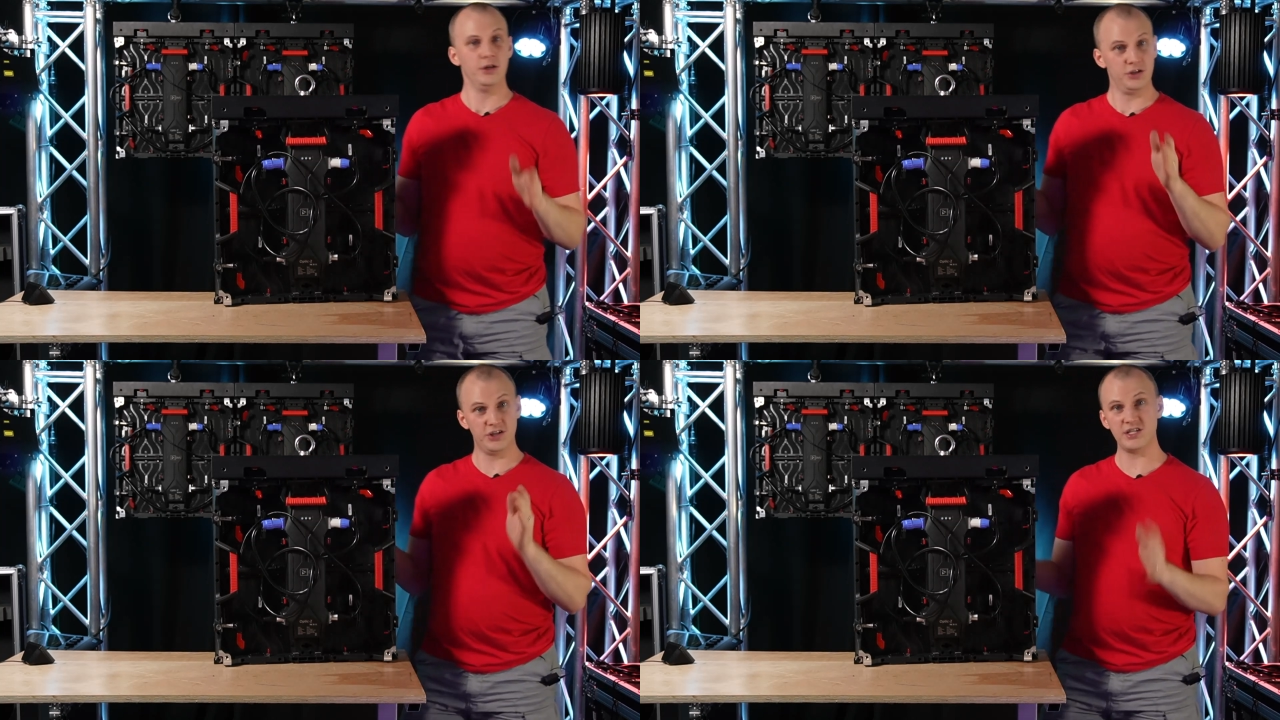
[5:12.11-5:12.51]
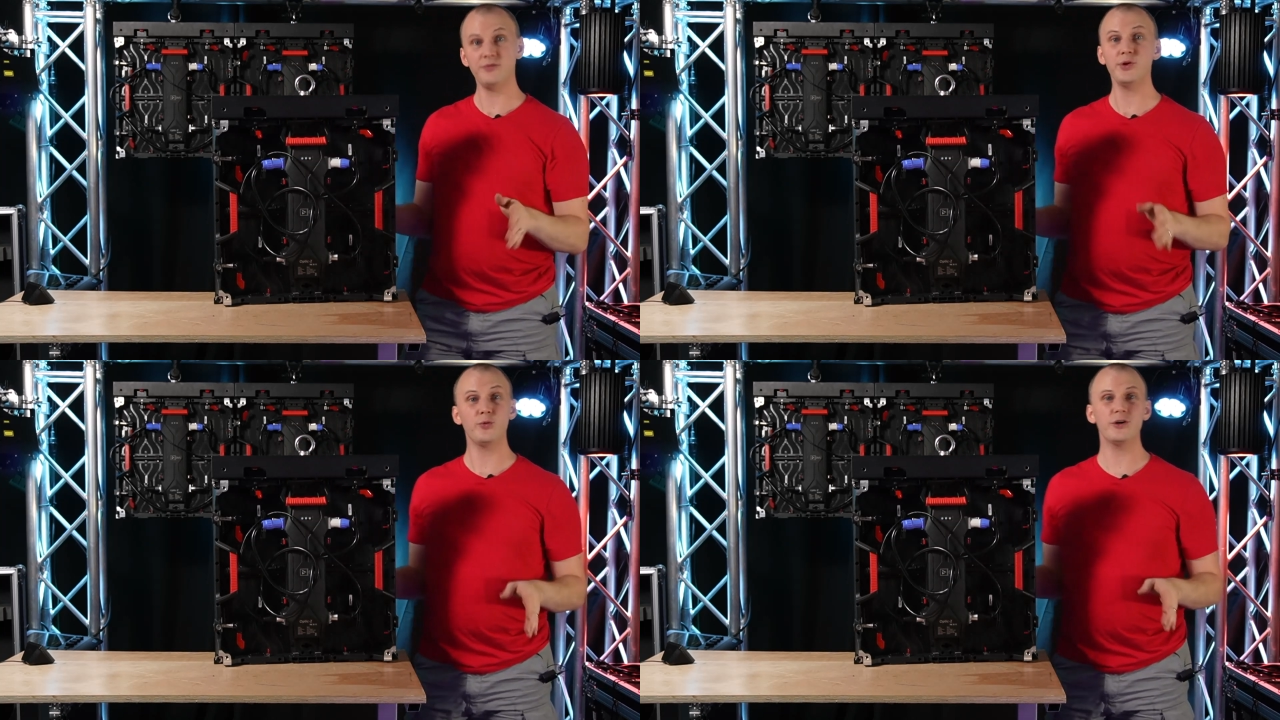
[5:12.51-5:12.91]
You
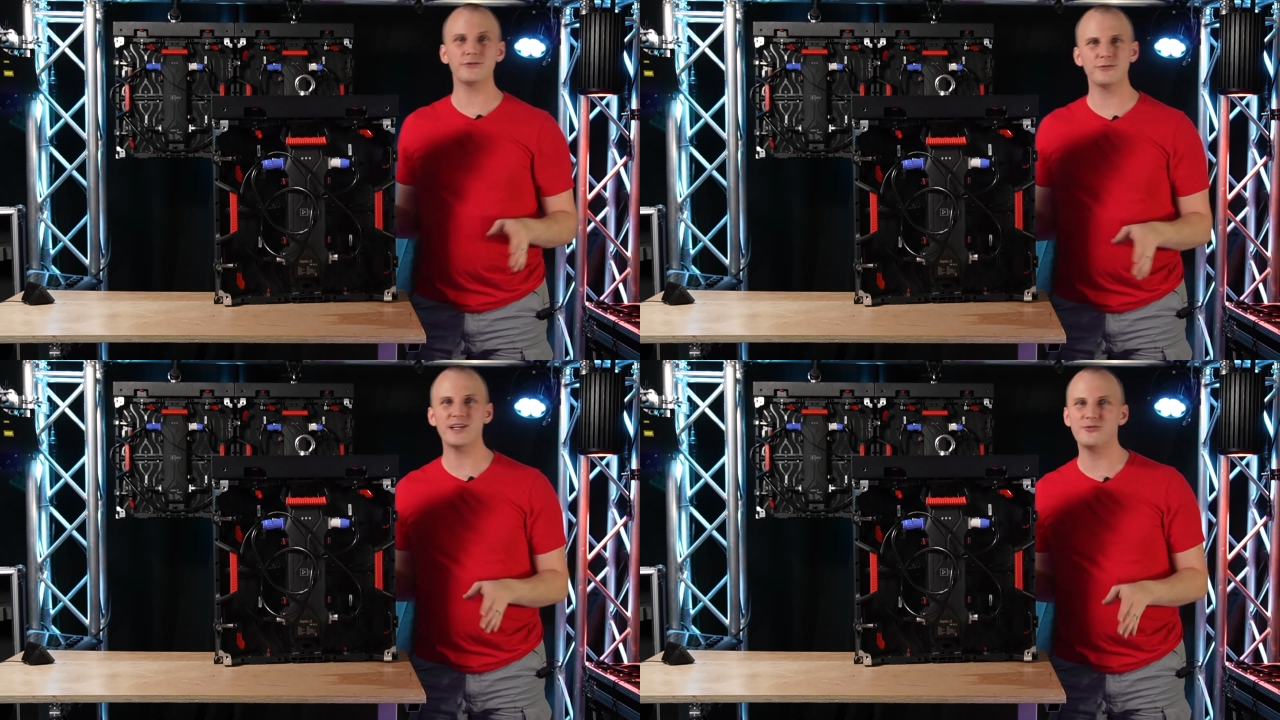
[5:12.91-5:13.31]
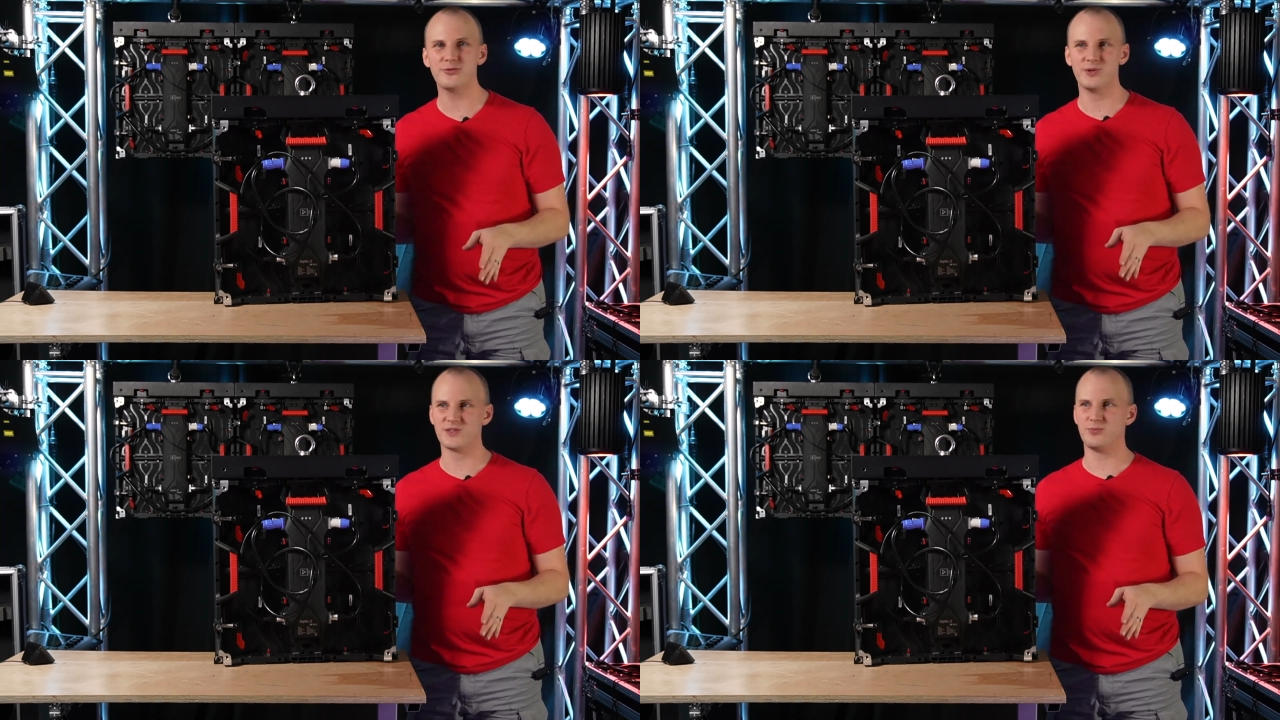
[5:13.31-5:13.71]
definitely want a friend
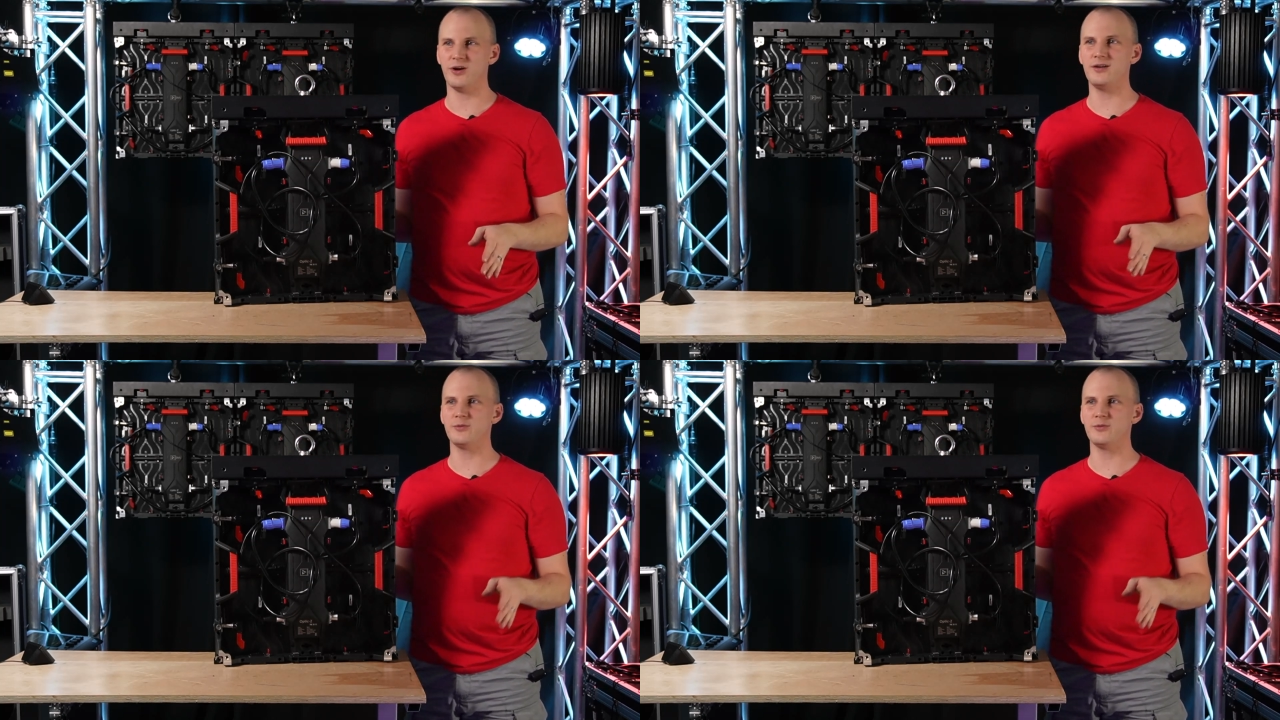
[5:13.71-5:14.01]
from this part,